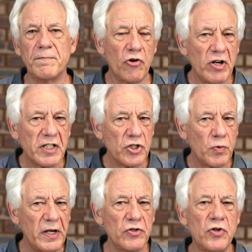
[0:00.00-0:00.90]
So risk is
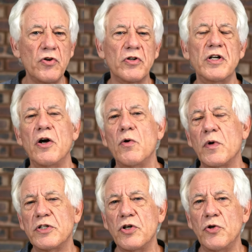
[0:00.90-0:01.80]
when you do not know
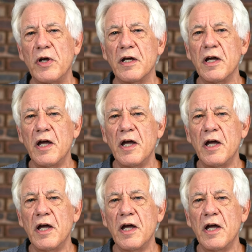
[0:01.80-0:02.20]
what you're doing.